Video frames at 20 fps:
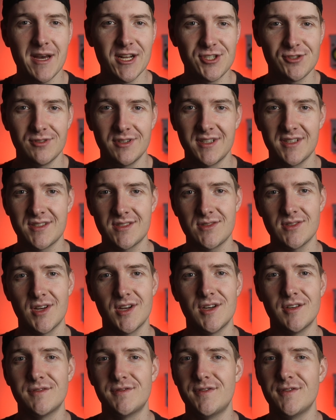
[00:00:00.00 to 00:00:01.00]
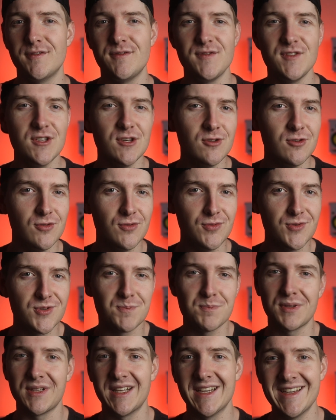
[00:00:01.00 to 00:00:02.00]
metrics of
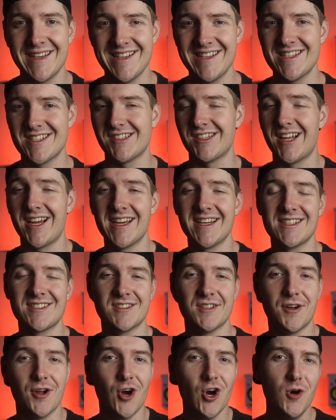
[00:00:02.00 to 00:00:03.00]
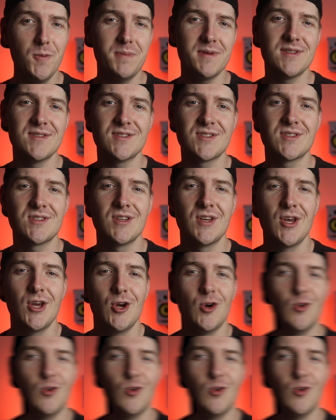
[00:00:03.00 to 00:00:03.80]
views, plays, likes, and opens,